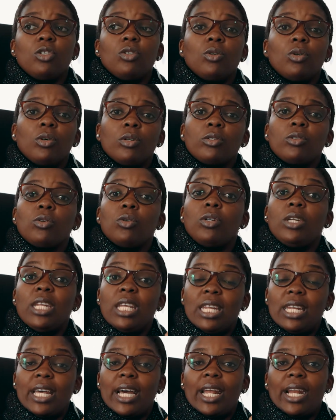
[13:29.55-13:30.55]
you also
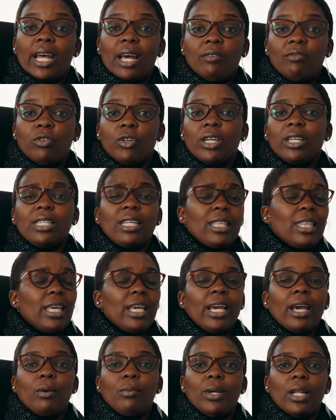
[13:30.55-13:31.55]
need an advocate. I
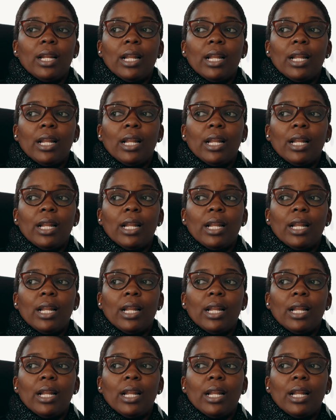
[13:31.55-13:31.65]
think I